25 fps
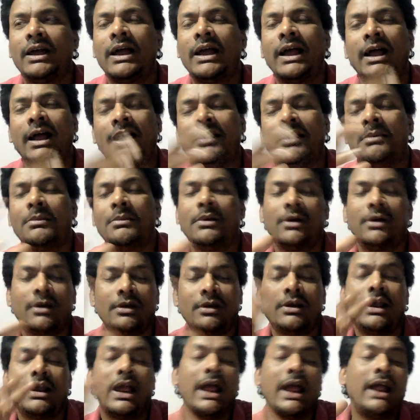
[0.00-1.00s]
um,
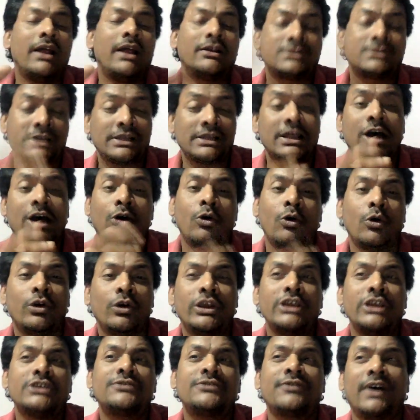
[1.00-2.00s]
as Sadao
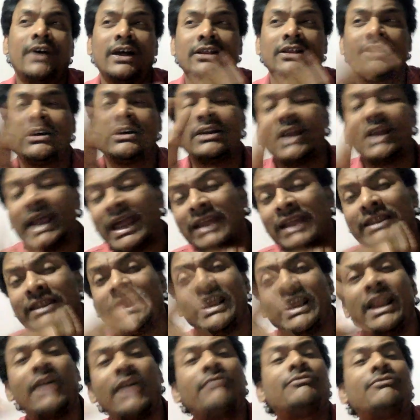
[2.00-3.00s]
Hoki's father, and
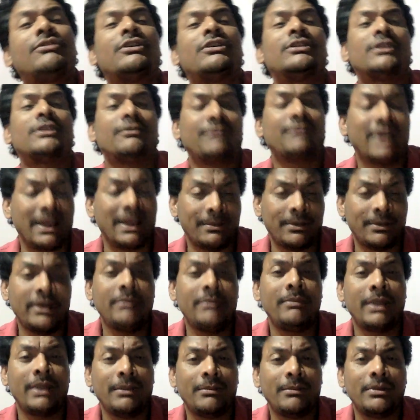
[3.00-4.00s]
then after the
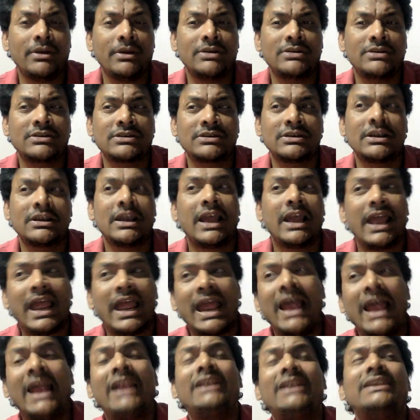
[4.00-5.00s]
family members,
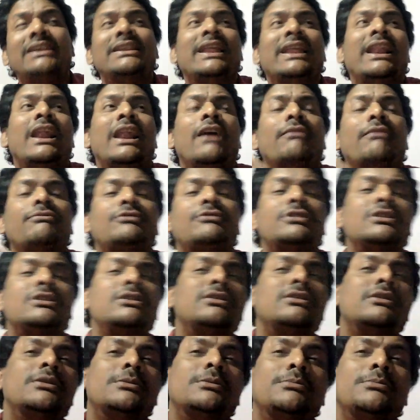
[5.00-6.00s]
and then
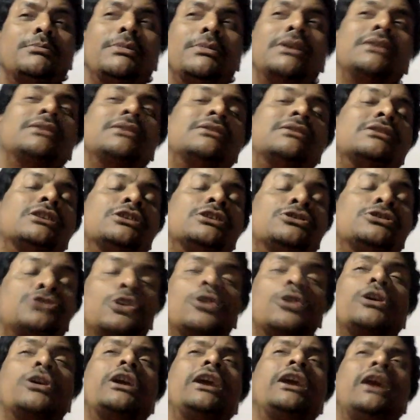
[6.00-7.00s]
after means
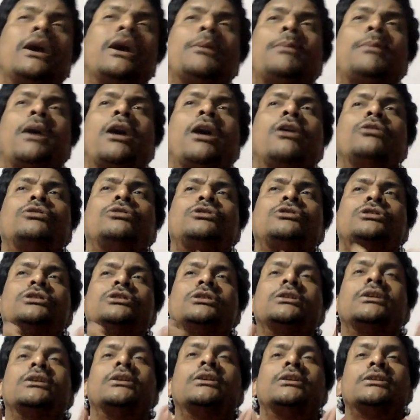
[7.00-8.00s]
talking about
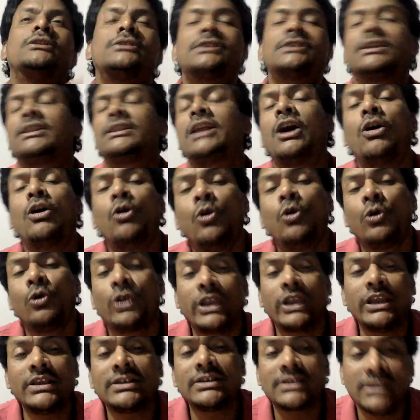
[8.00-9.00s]
Sadao
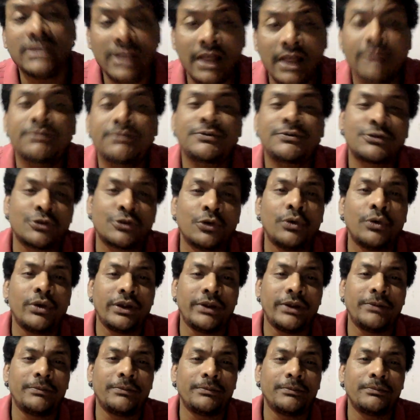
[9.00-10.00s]
Hoki's love
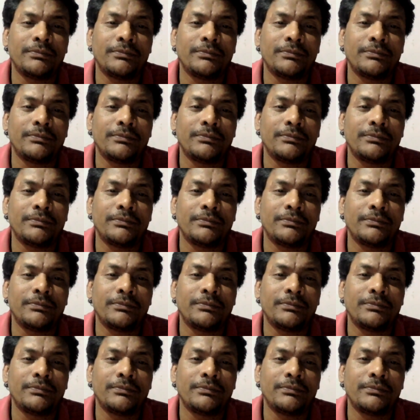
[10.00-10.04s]
story,